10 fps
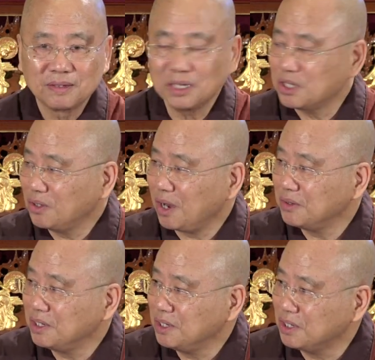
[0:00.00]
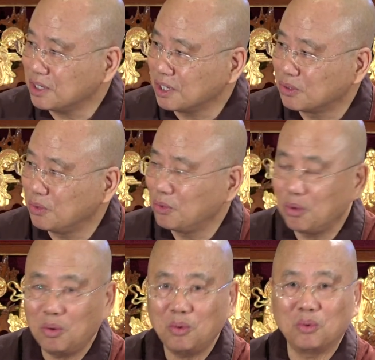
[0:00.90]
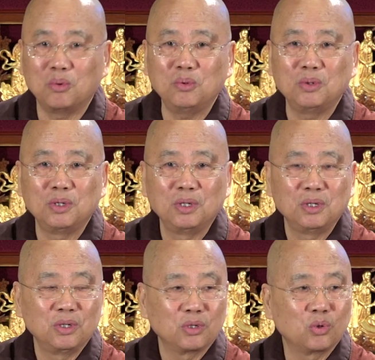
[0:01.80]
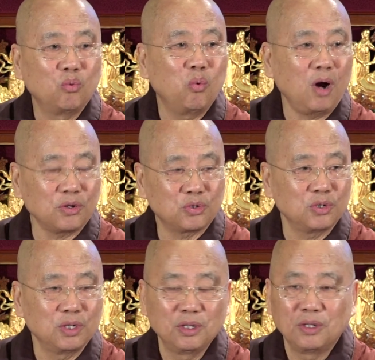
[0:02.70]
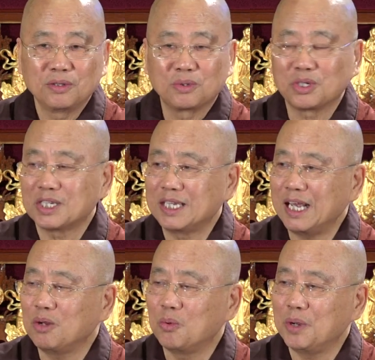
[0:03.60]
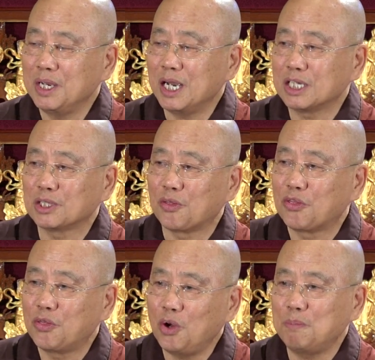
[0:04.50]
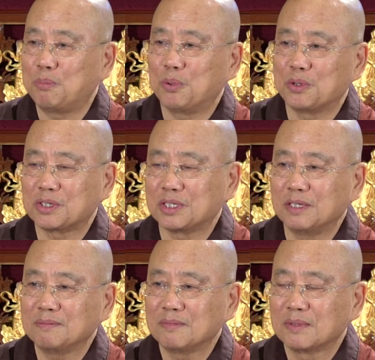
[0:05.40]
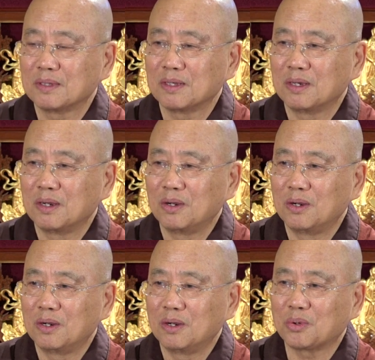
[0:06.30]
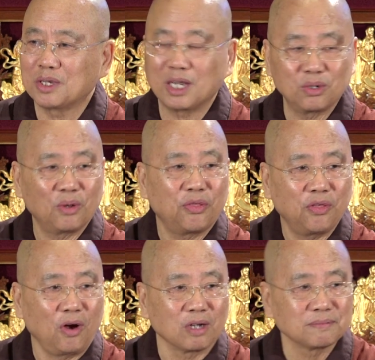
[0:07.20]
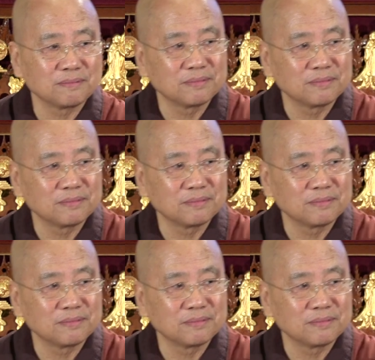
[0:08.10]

It's not easy to know, to watch, to stand away as a third person looking at your thought.